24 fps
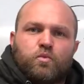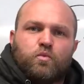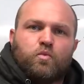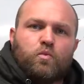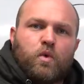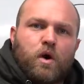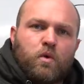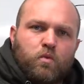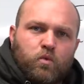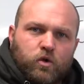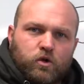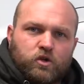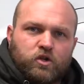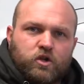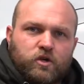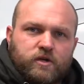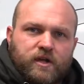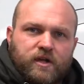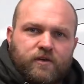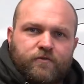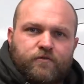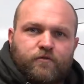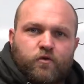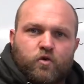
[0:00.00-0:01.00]
what we're
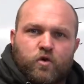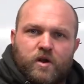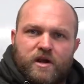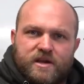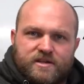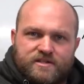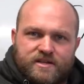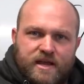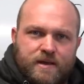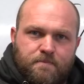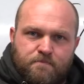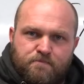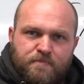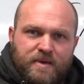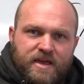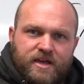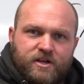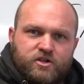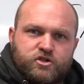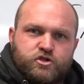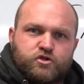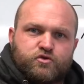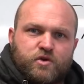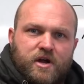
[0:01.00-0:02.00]
looking for is a
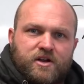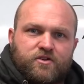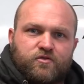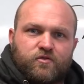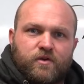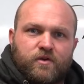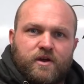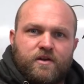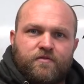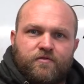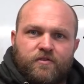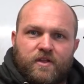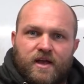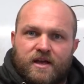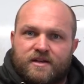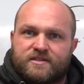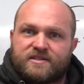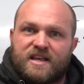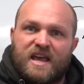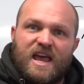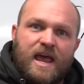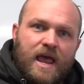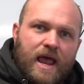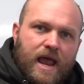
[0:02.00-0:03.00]
big stretch
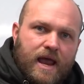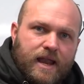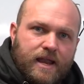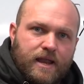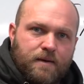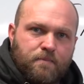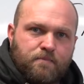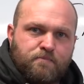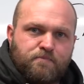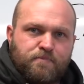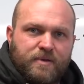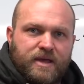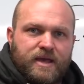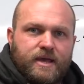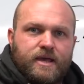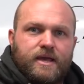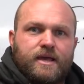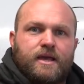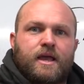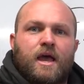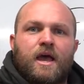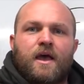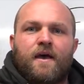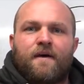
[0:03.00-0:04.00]
reflex and a
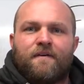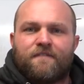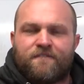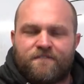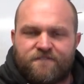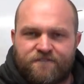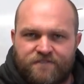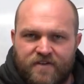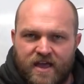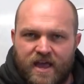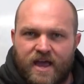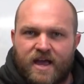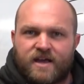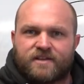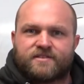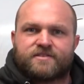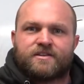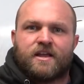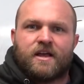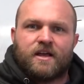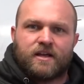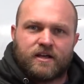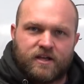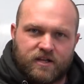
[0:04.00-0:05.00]
big,
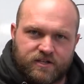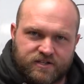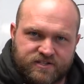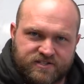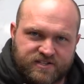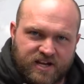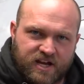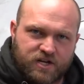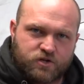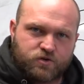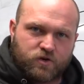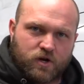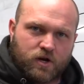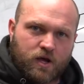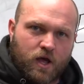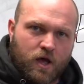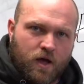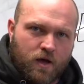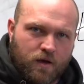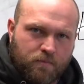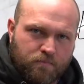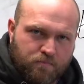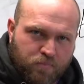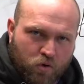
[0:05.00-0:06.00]
fast concentric
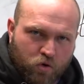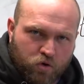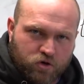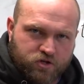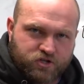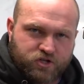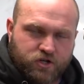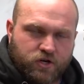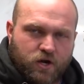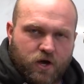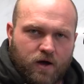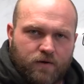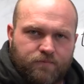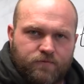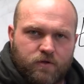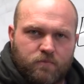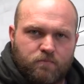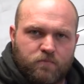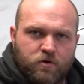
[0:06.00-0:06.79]
portion of the